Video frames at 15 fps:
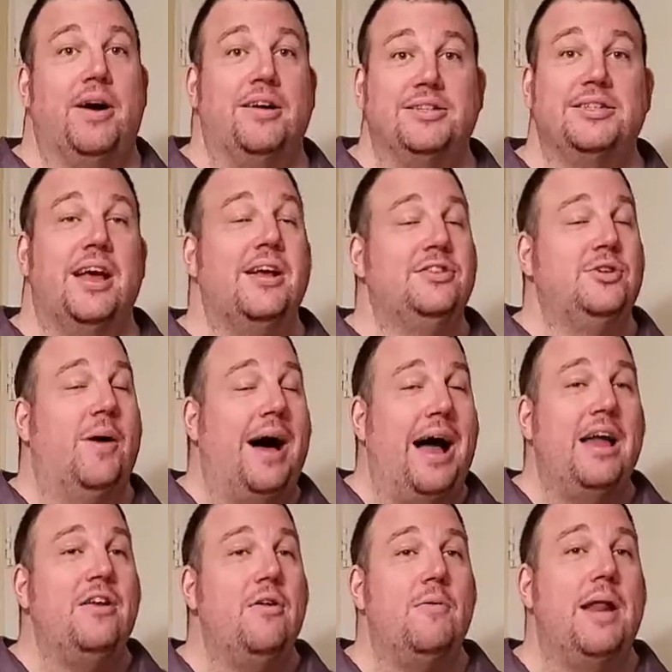bucks. So
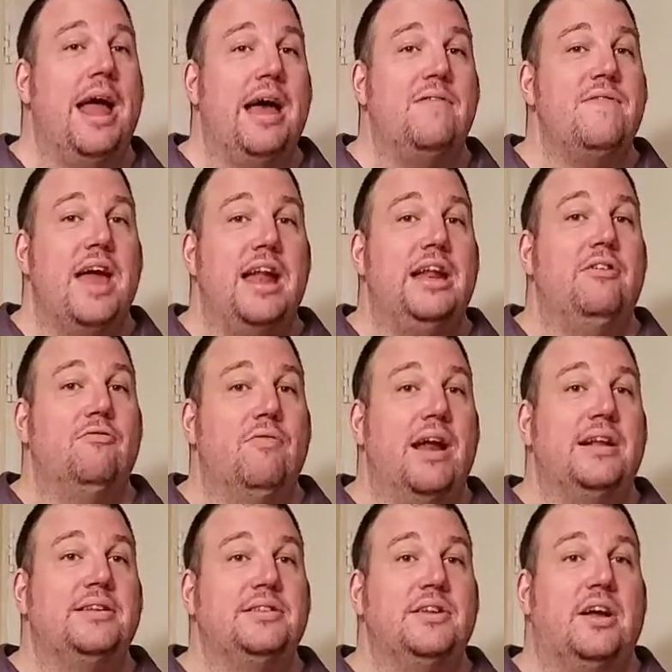I don't have any
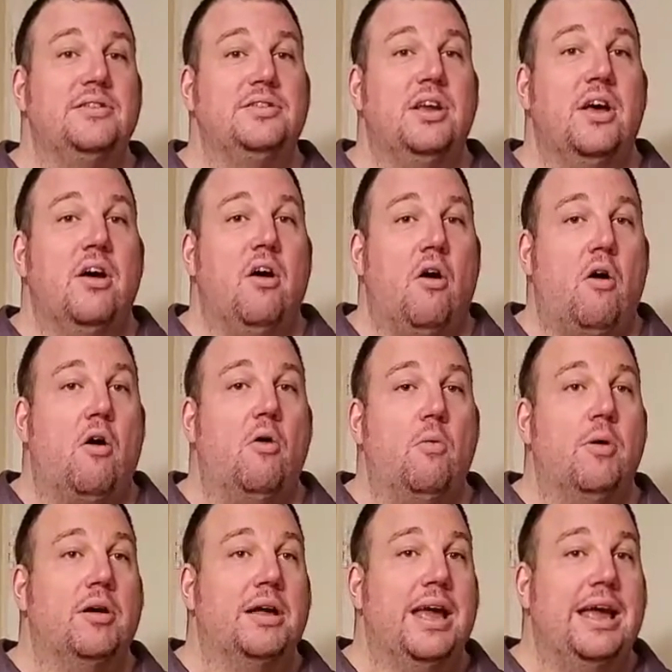Renaissance
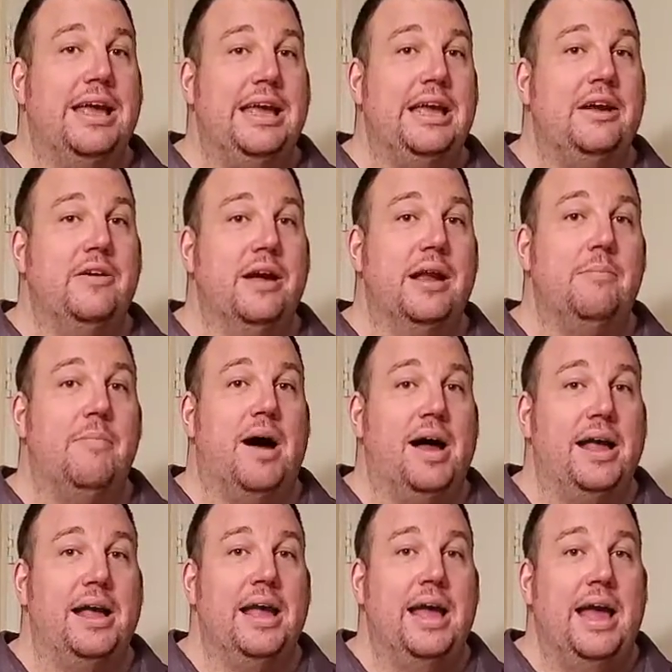artwork here in
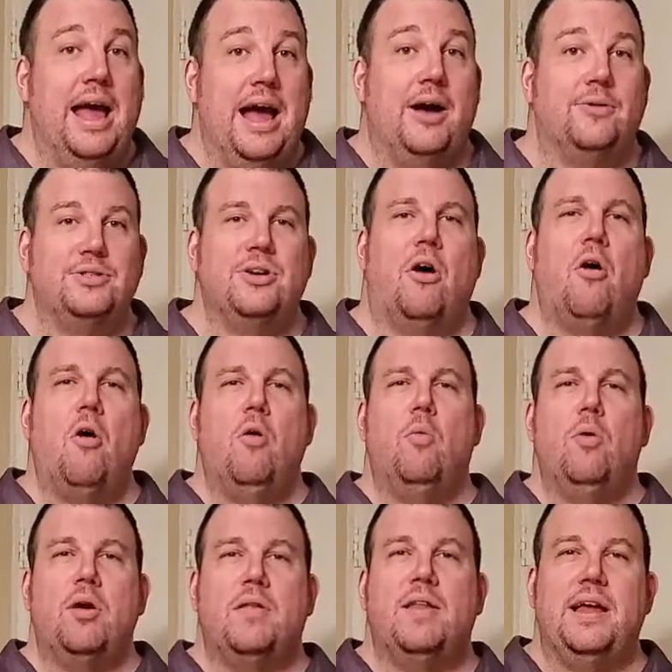my house.
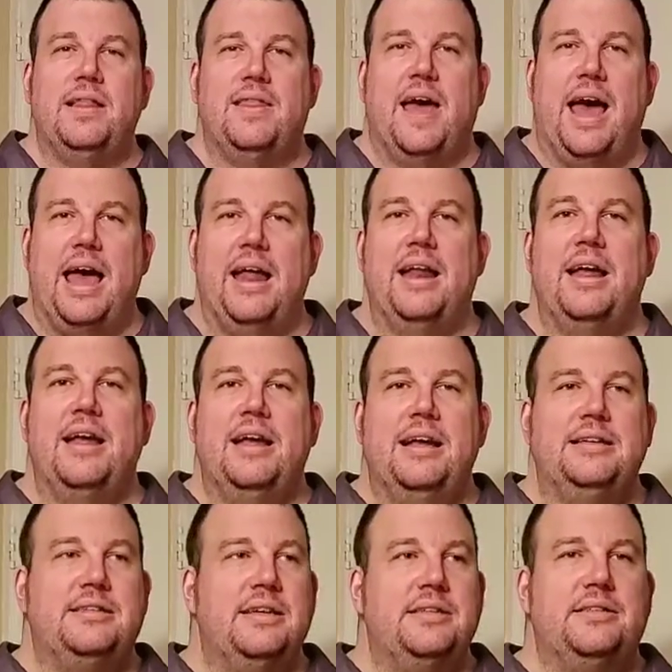Artwork like that
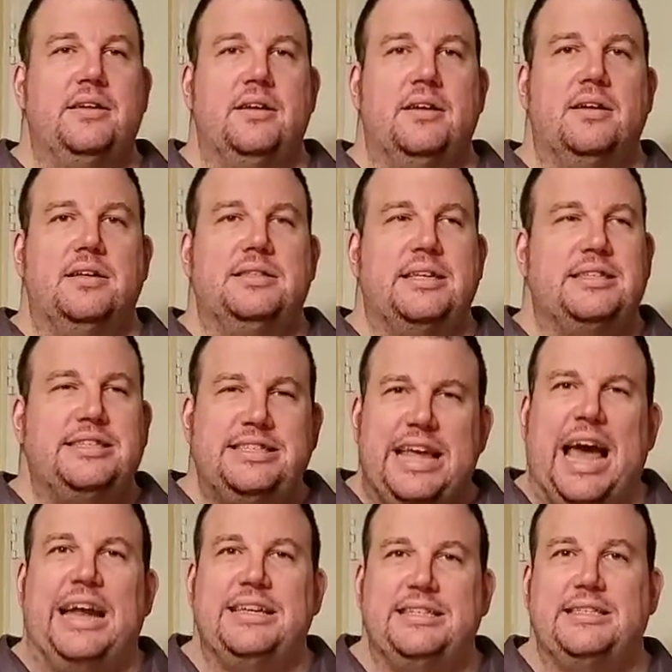it's a
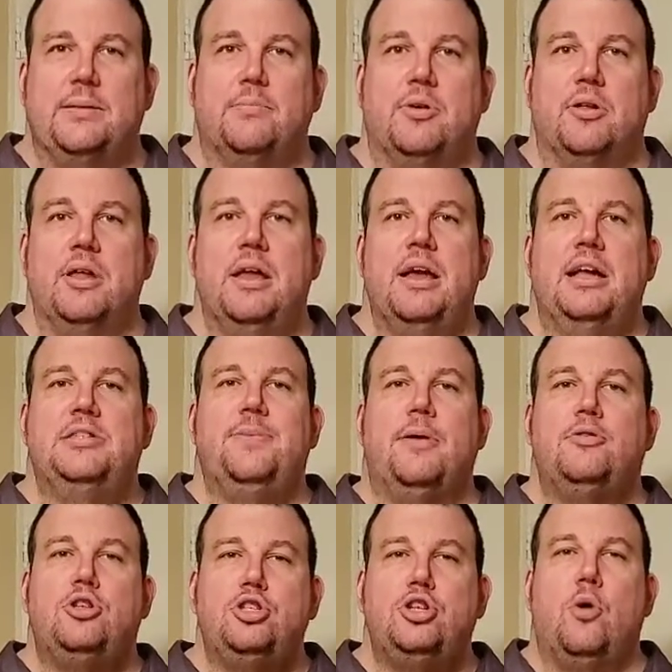status symbol. It's
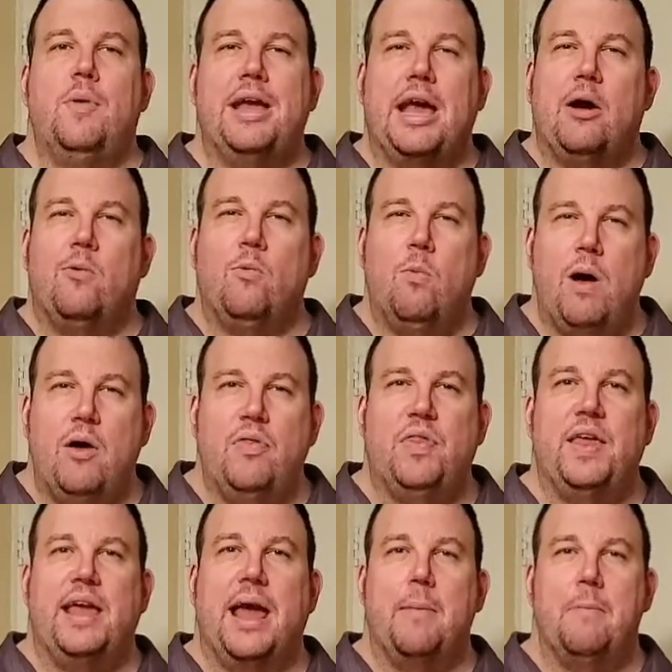about showing how
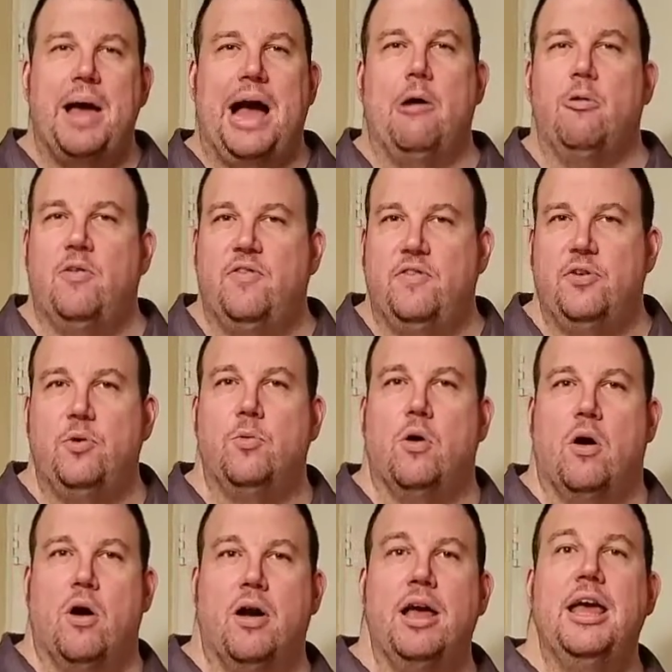wealthy and powerful
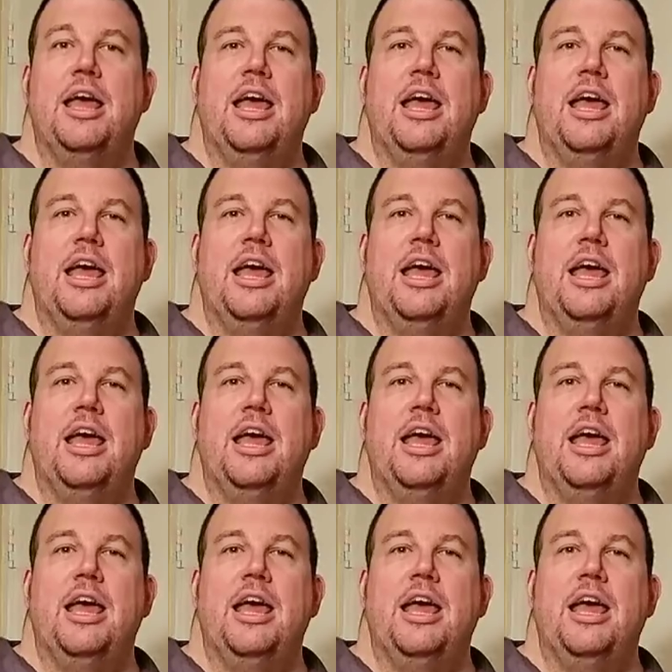you are.